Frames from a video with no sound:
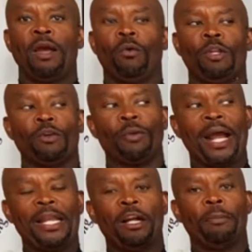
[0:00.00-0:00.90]
When you're
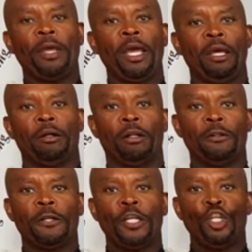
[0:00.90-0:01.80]
riding
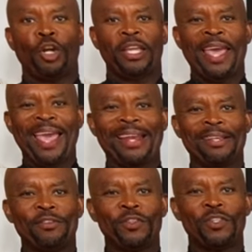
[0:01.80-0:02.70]
uphill, your
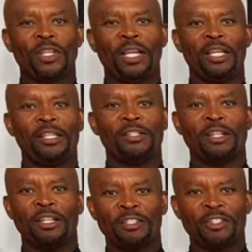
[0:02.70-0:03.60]
cadence
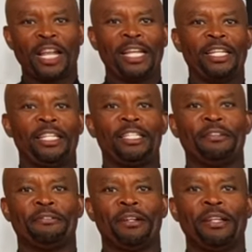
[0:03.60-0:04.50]
is slightly
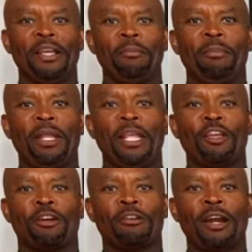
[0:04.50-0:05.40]
different, meaning
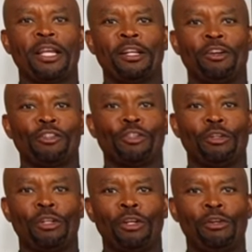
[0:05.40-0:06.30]
your crank inertial
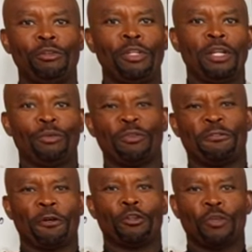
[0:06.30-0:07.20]
load,
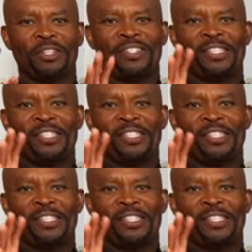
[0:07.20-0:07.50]
referred to as